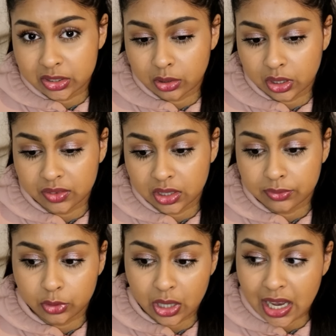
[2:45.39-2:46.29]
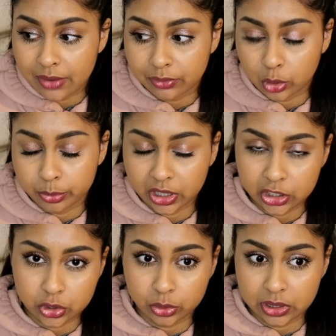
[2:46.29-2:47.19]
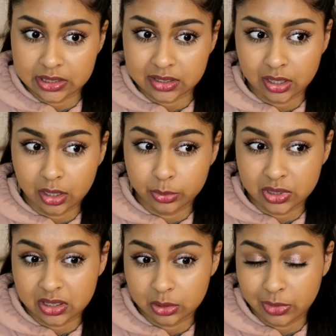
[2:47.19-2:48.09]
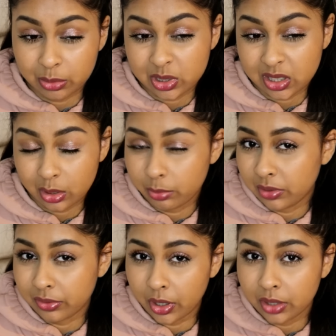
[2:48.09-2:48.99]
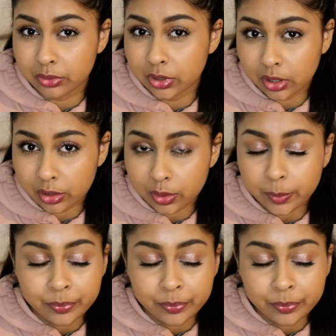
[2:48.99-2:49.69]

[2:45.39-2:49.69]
So even if you have combination oily skin, I would still maybe say it would be fine for you.